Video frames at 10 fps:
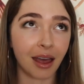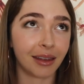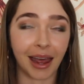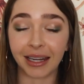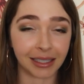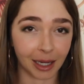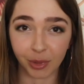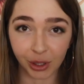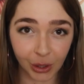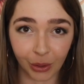not
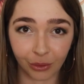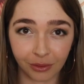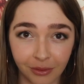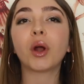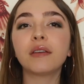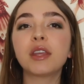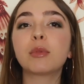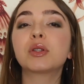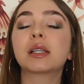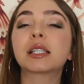anytime soon. One of the
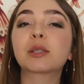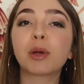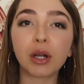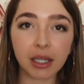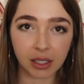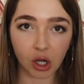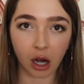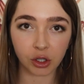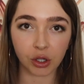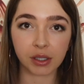most experienced
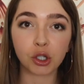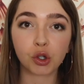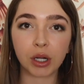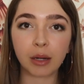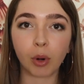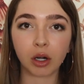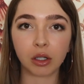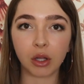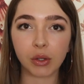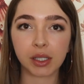doctors in treating
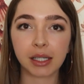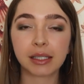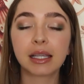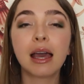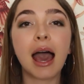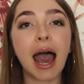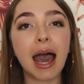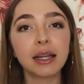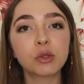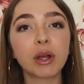bartonellosis
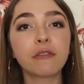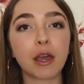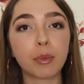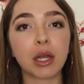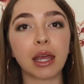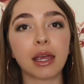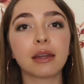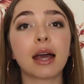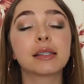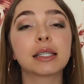adds rifampin
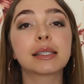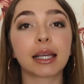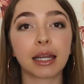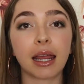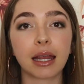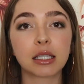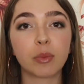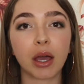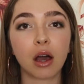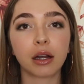in as the second
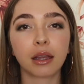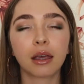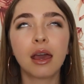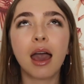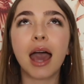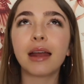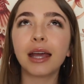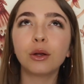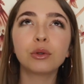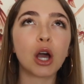antibiotic, and
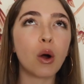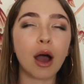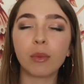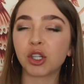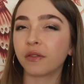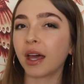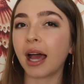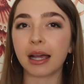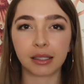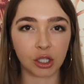I don't know how much of
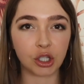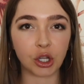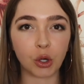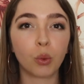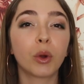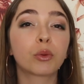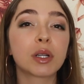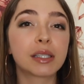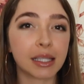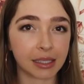that has to do with
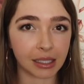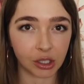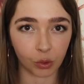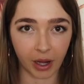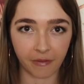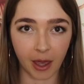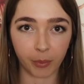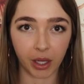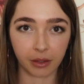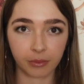resistance to
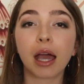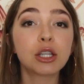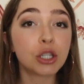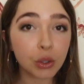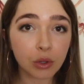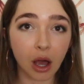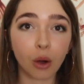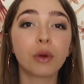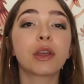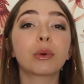rifampin. I do
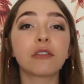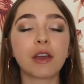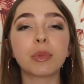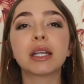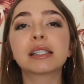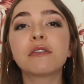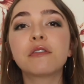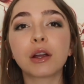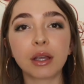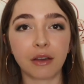know that rifampin is a
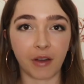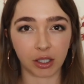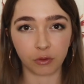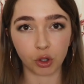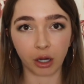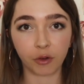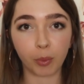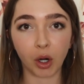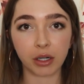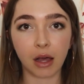very effective drug
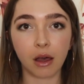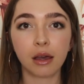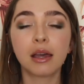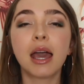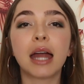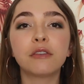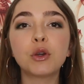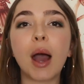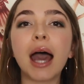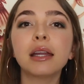for Bartonella, and if
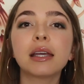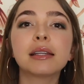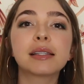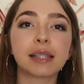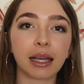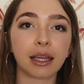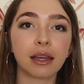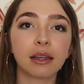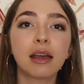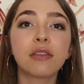you add it in
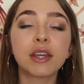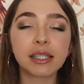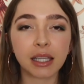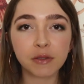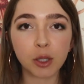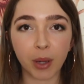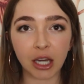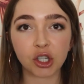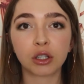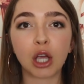second, this gives the
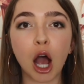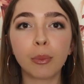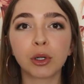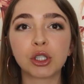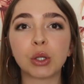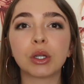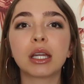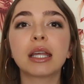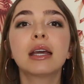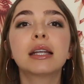patient the
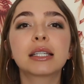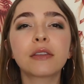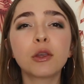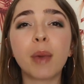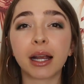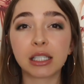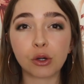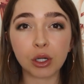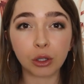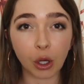opportunity to get the
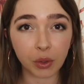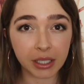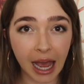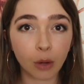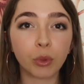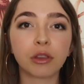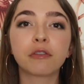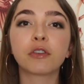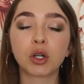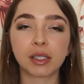bacterial load down with
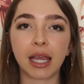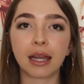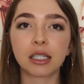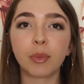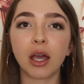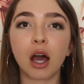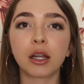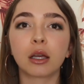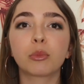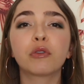the first
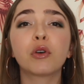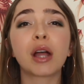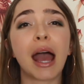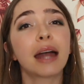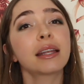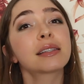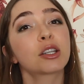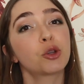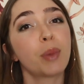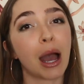antibiotic before adding
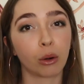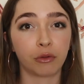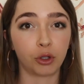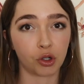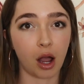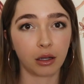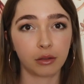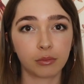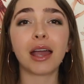such a powerful drug.